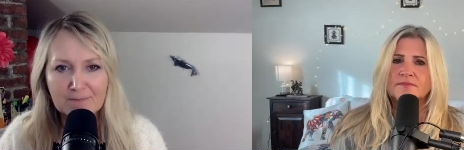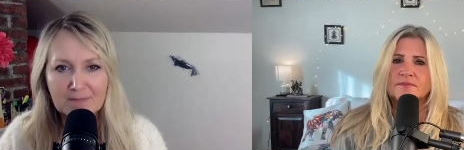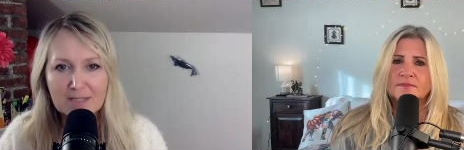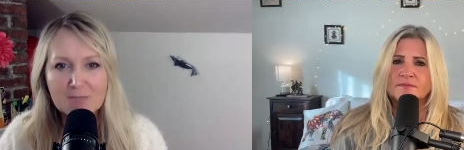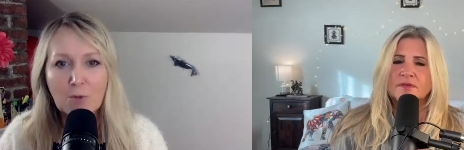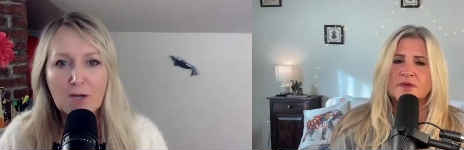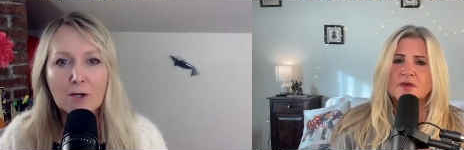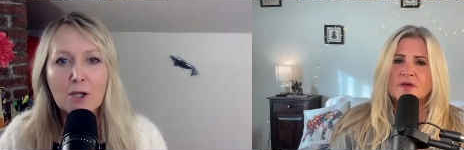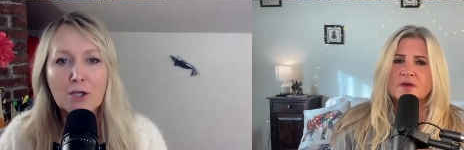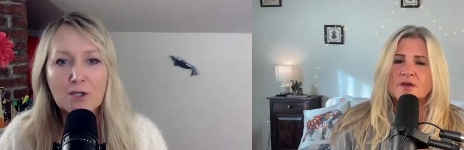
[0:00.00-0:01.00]
Speaker 1: It's
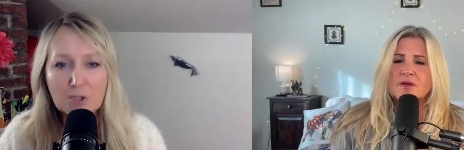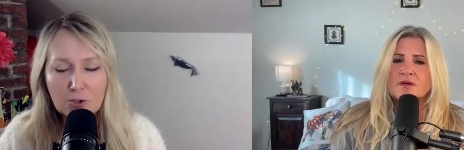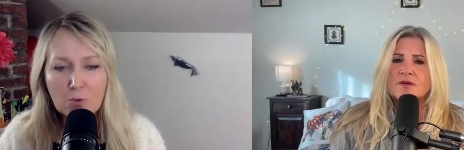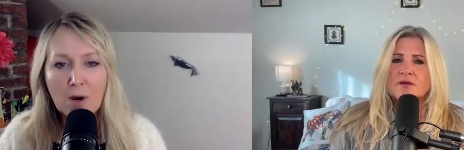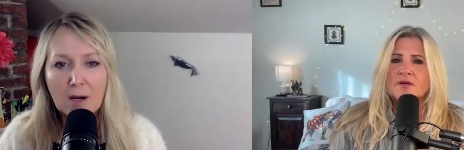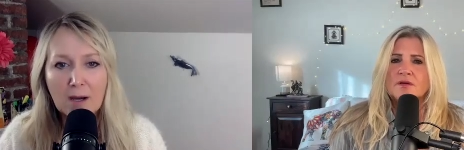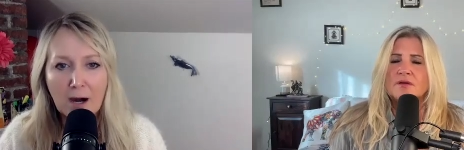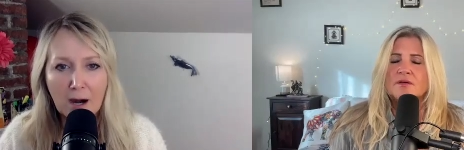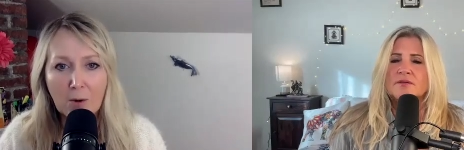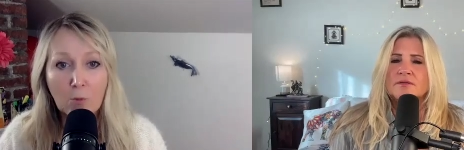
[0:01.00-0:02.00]
where you
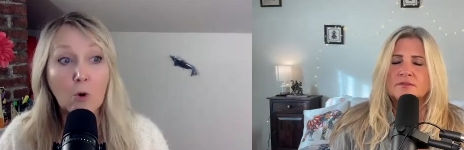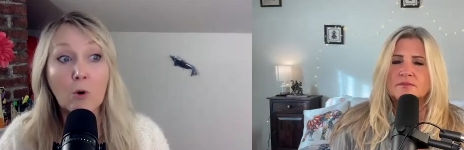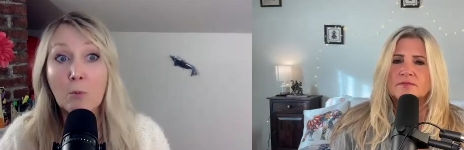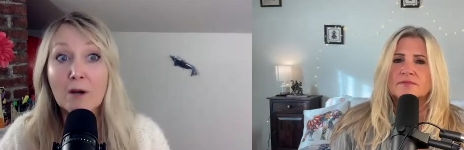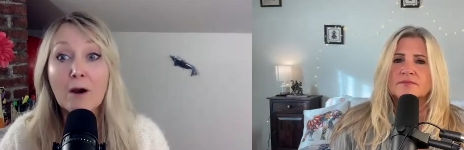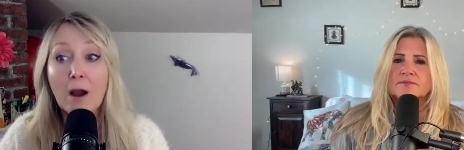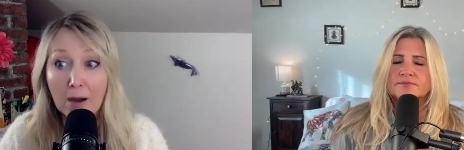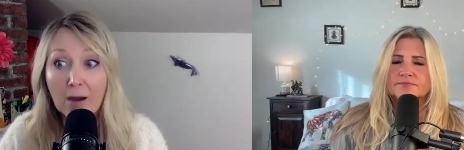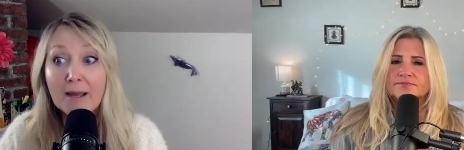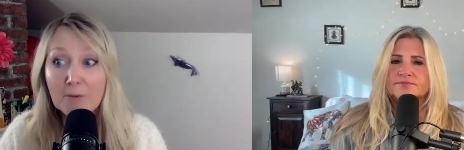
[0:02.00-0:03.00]
are or where
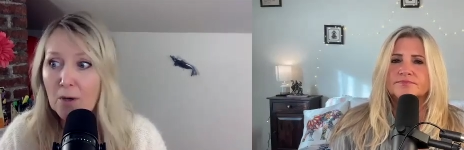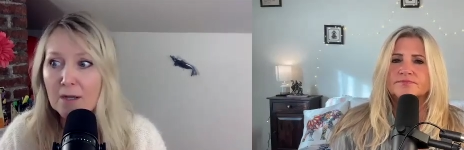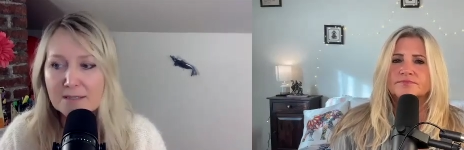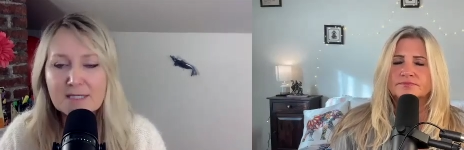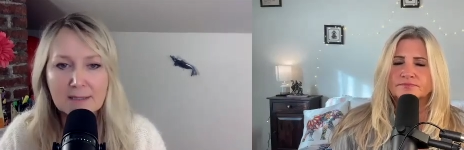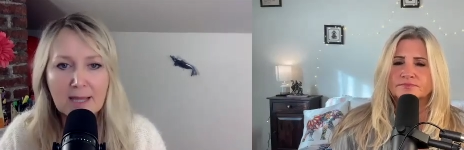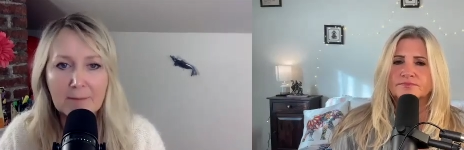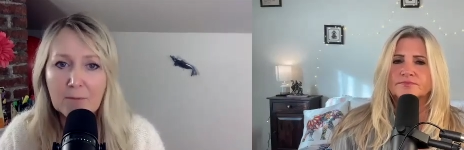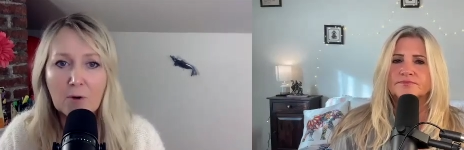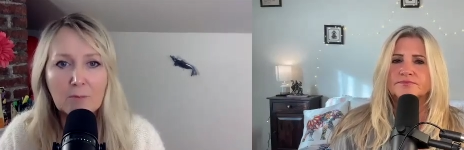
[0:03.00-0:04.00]
I was in
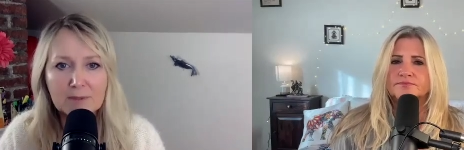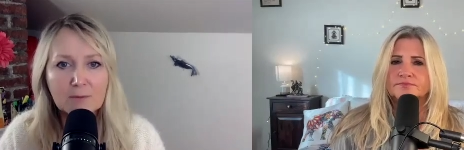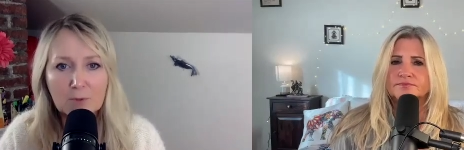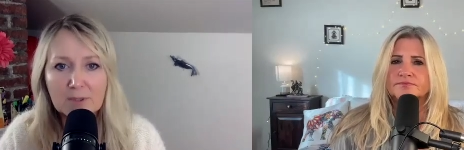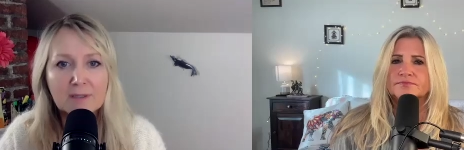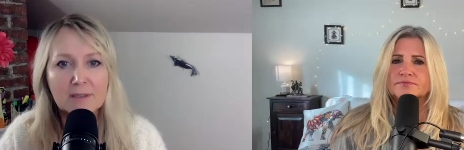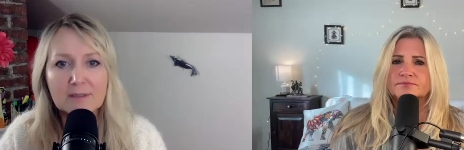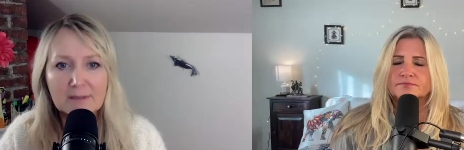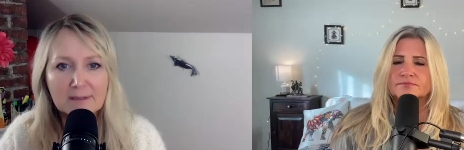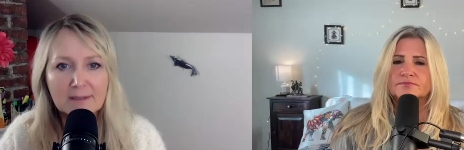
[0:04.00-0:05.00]
that moment with it.
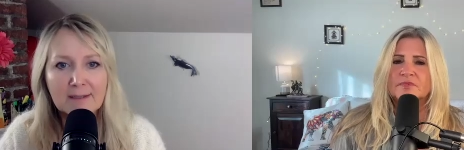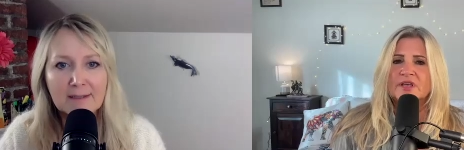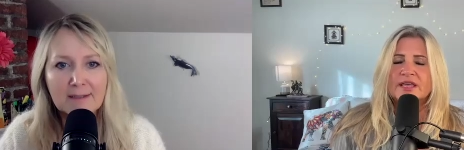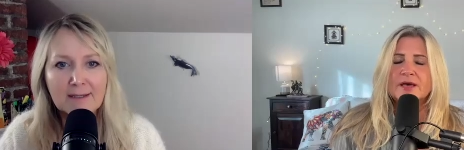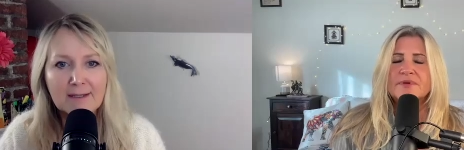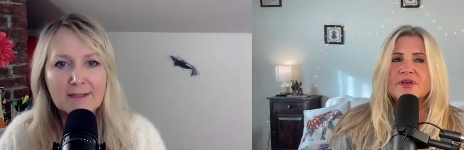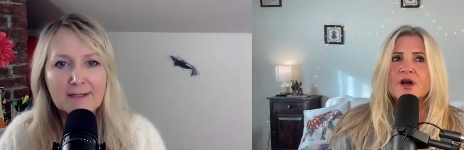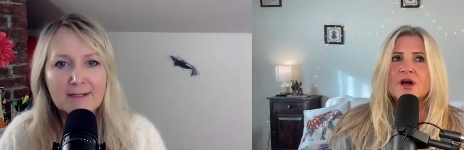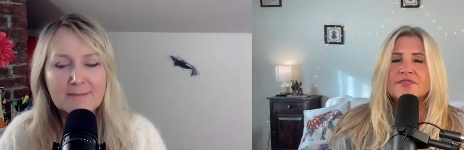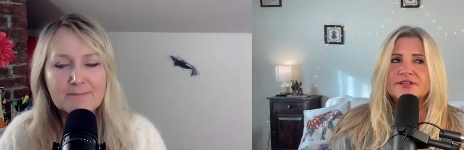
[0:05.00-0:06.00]
Speaker 2: Yeah, being
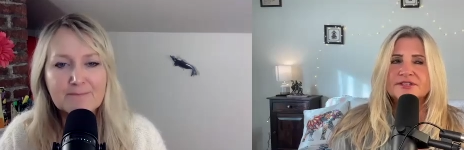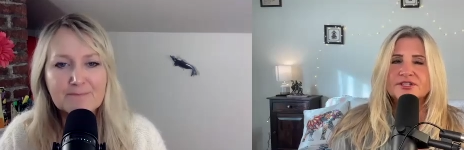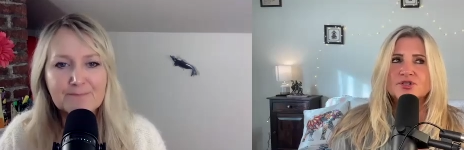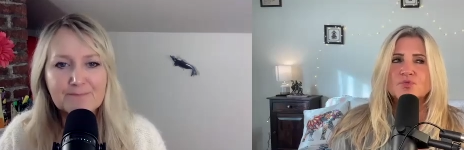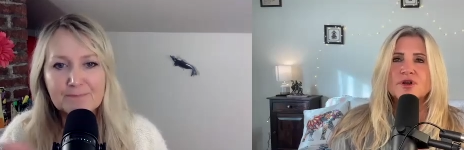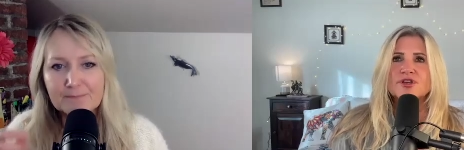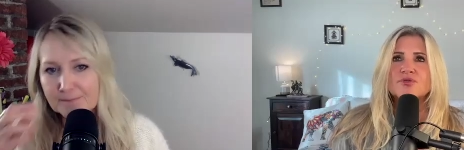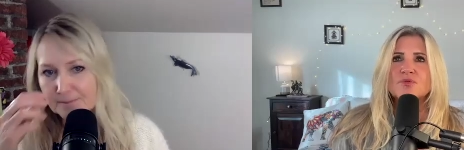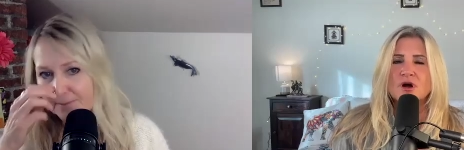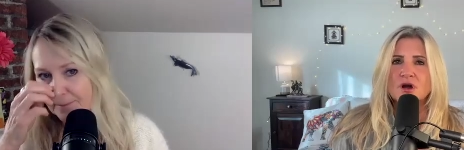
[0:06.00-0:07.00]
authentic to where
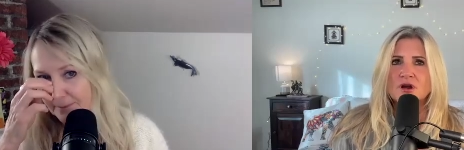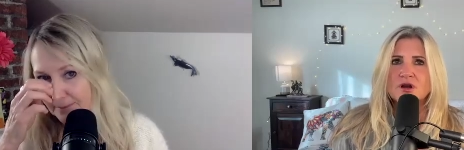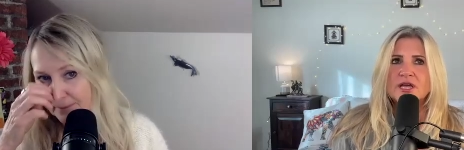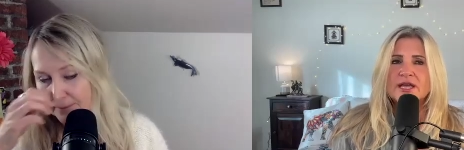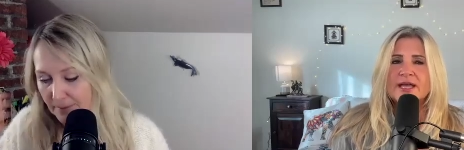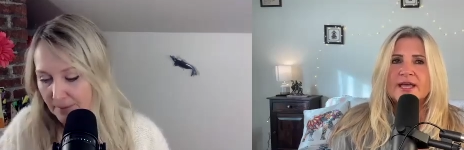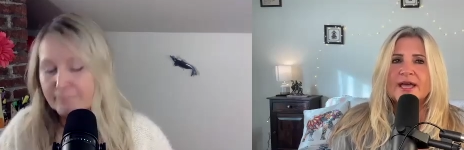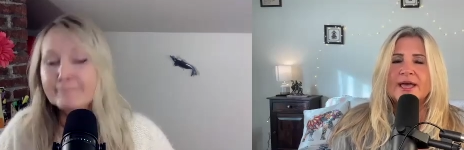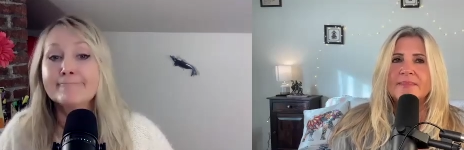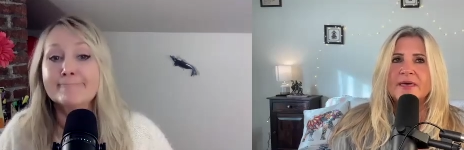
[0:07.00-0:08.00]
you are
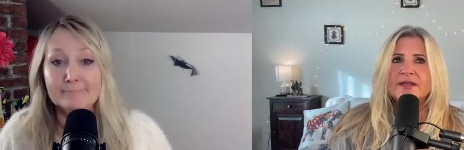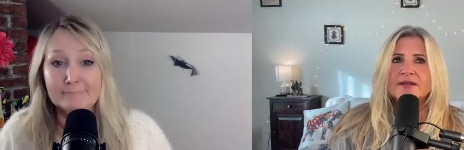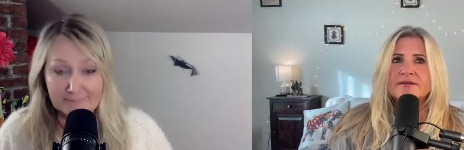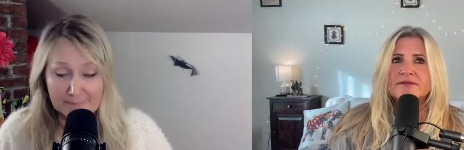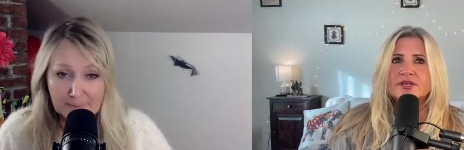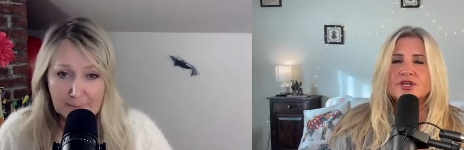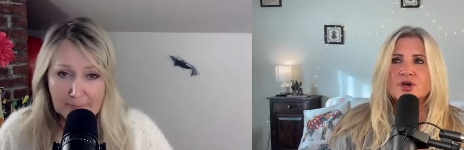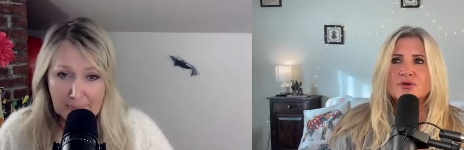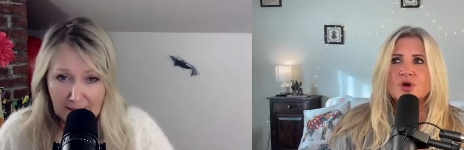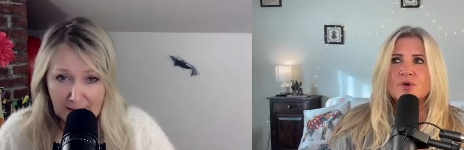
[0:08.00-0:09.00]
and then eh, you
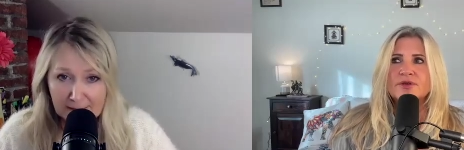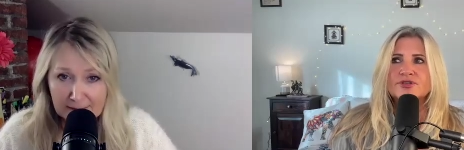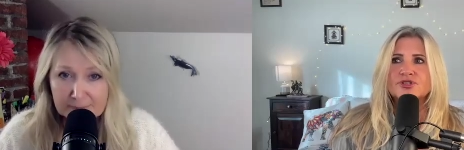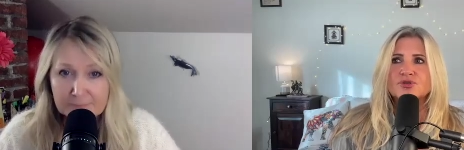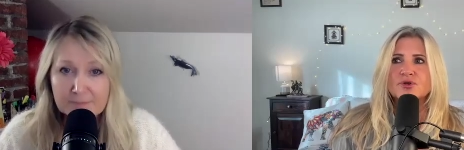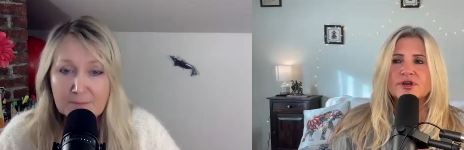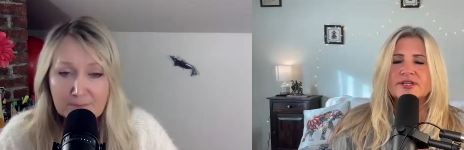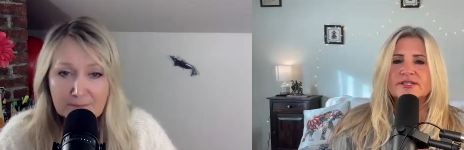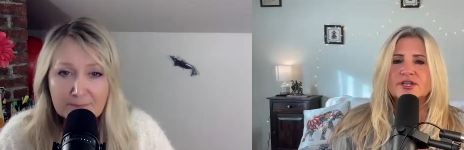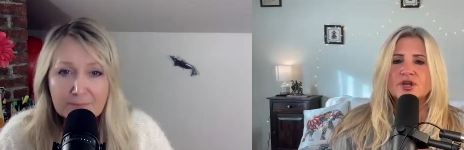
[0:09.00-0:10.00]
know knowing the
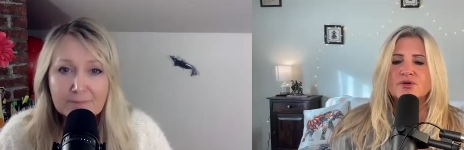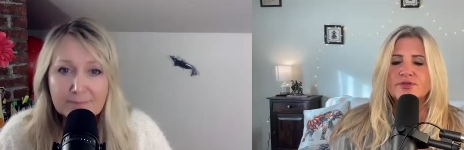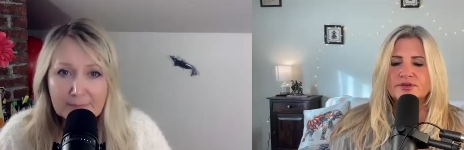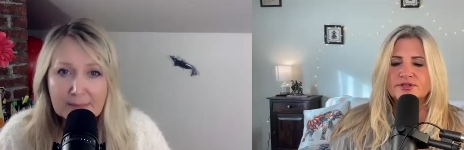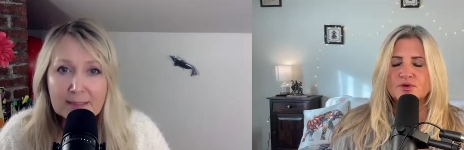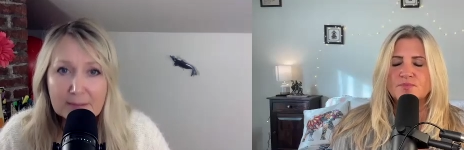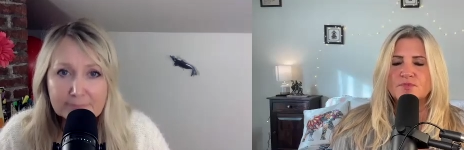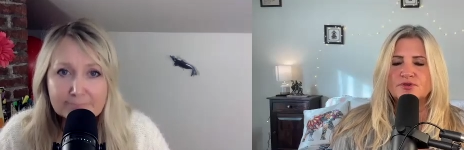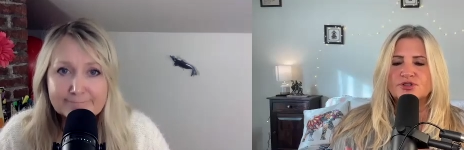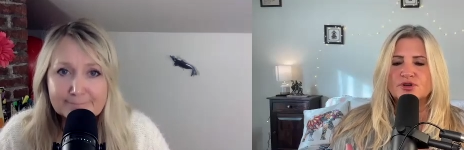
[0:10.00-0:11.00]
stories you know so so